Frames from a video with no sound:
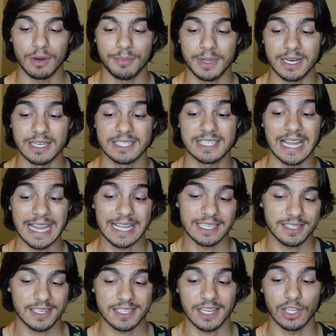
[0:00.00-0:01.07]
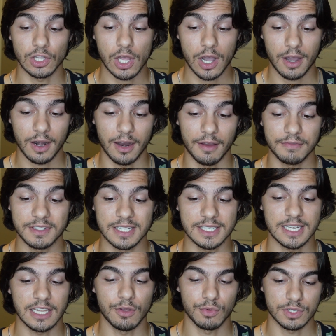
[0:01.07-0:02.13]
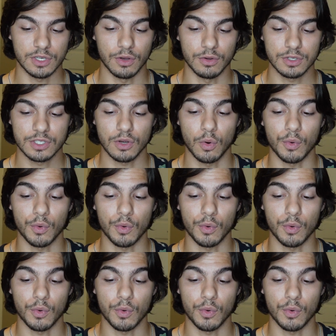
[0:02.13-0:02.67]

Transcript: to be to stay consistent long enough to see the results,